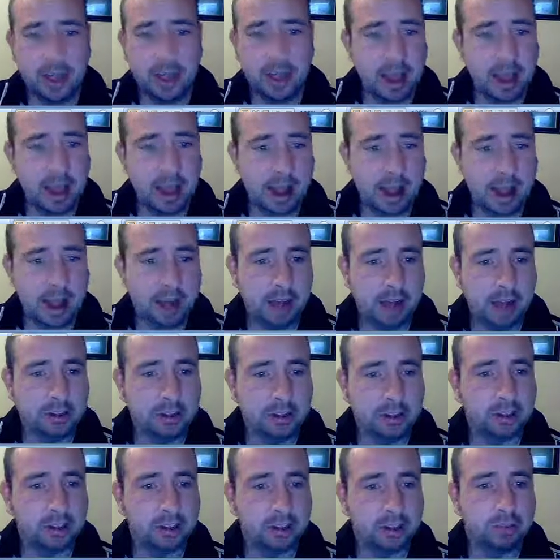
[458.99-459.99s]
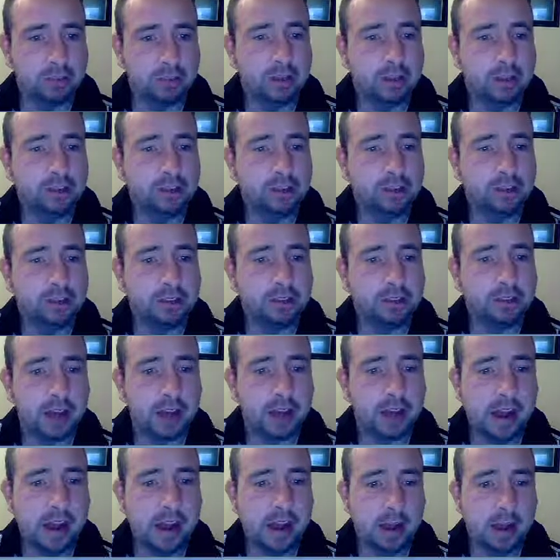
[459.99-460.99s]
and switches, and
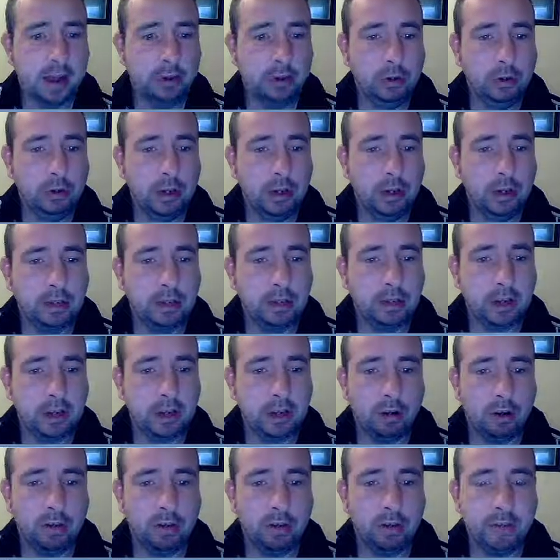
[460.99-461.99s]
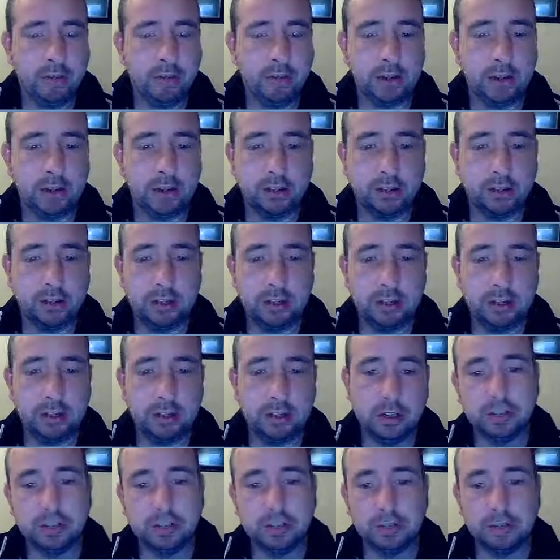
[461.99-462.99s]
how they all affect the use
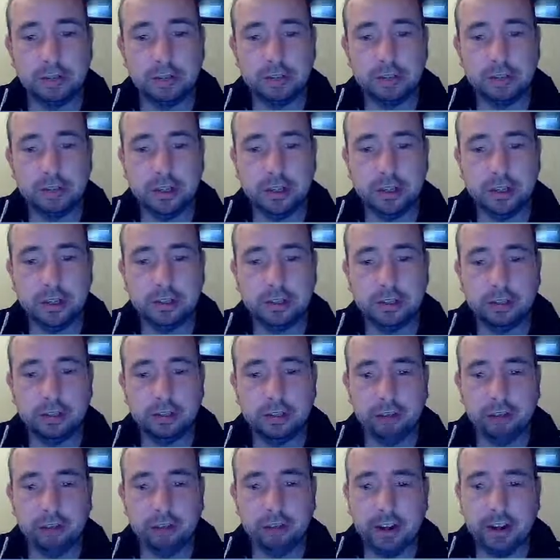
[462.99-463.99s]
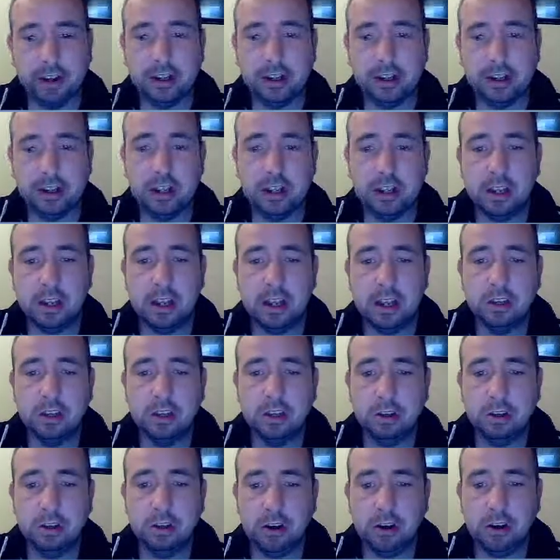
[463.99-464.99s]
of utilities. Finally, you
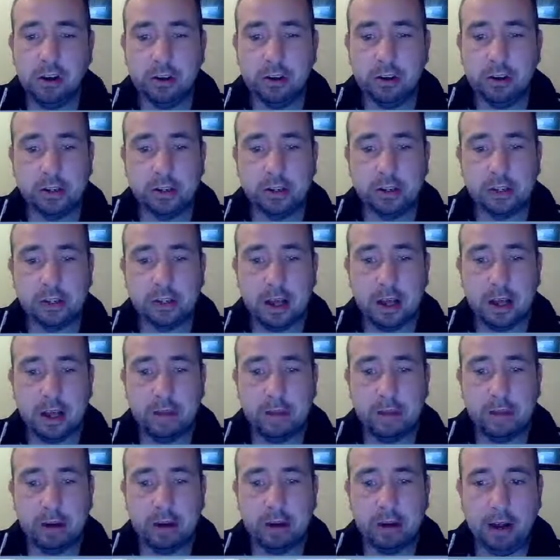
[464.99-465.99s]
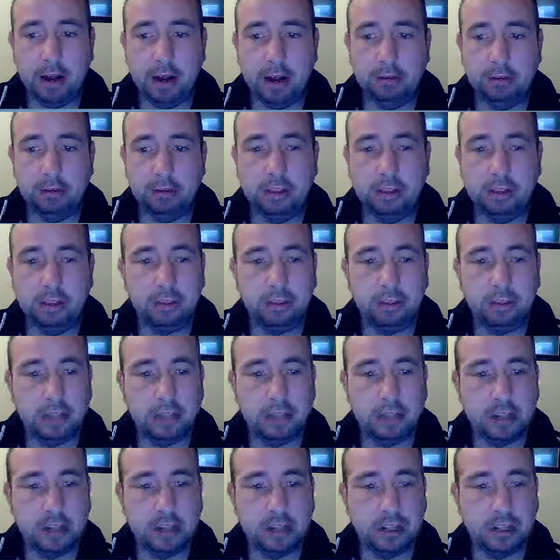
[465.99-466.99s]
learned about how these
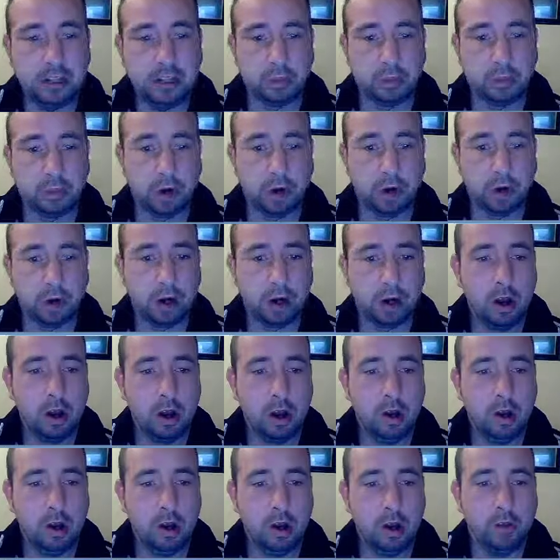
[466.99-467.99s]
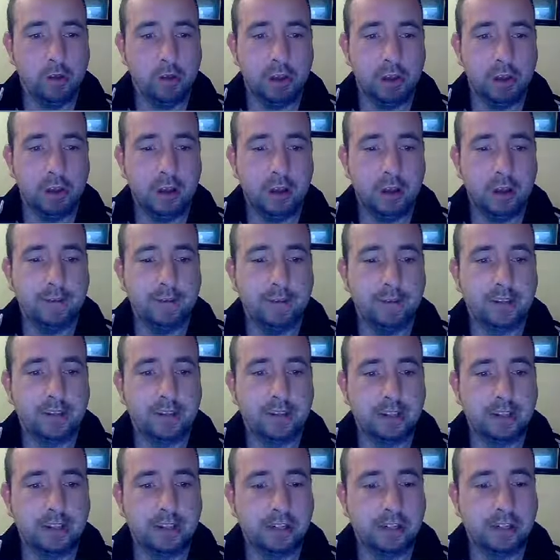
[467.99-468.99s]
utilities work within the
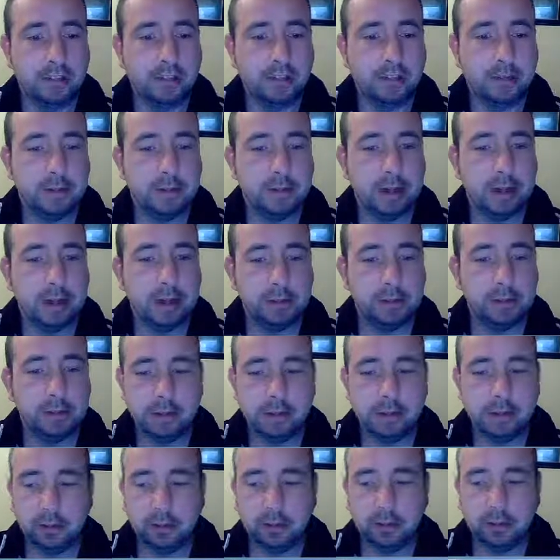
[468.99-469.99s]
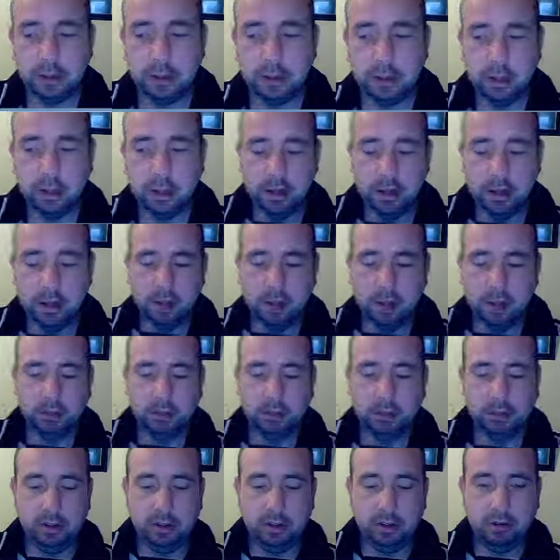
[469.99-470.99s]
TCP/IP suite. So I'm
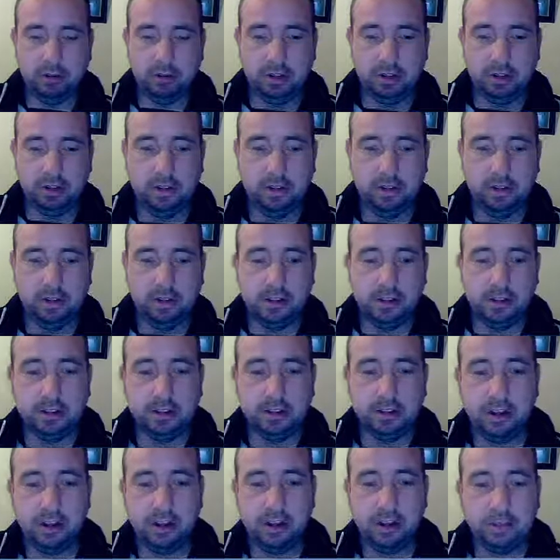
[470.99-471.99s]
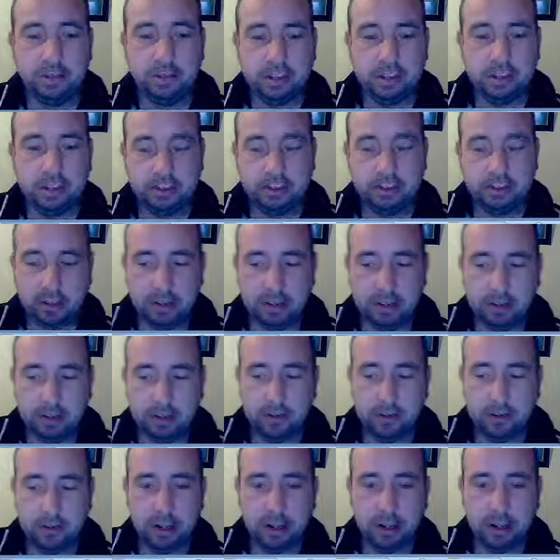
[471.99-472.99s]
going to here today for this video. If you
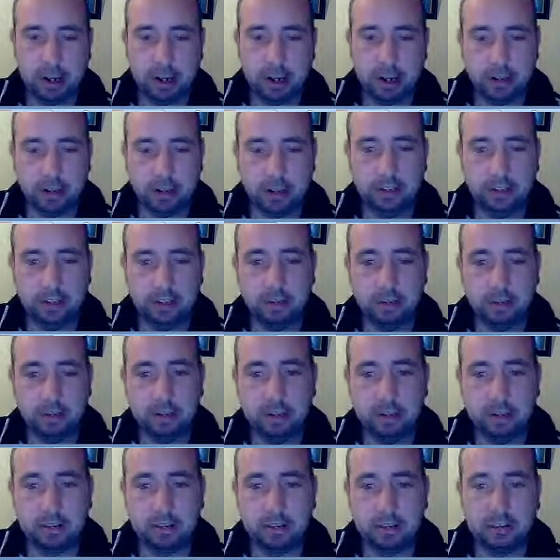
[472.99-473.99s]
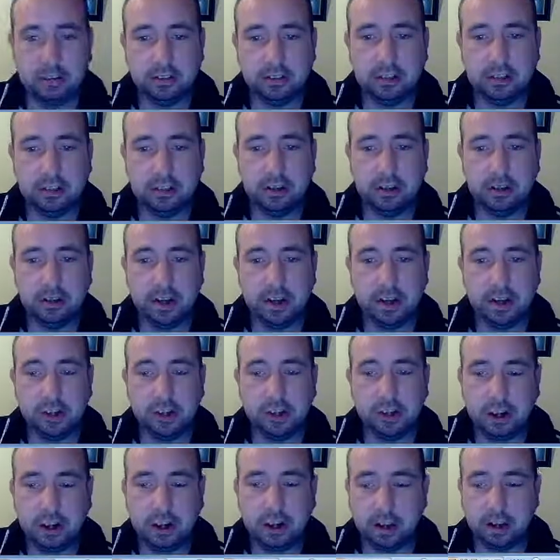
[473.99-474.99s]
like listening, please consider like,
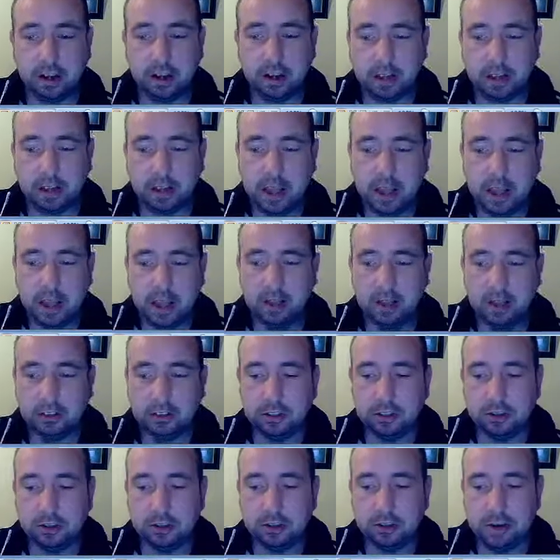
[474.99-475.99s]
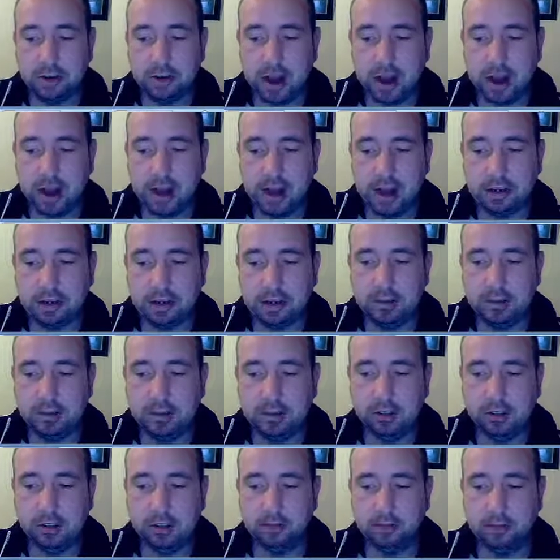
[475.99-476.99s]
sharing, subscribing and give me a
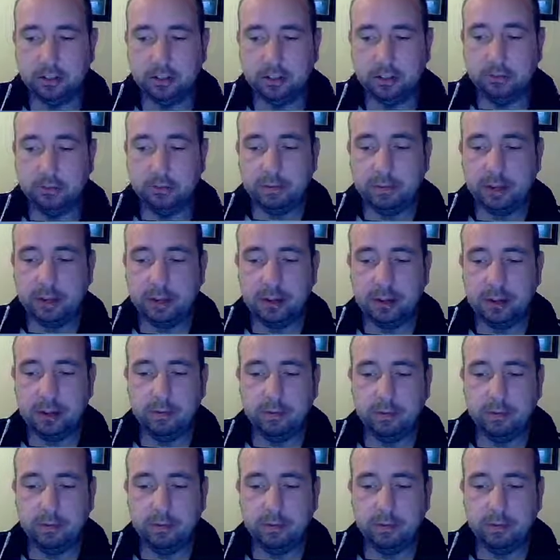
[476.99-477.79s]
thumbs up. Thank you.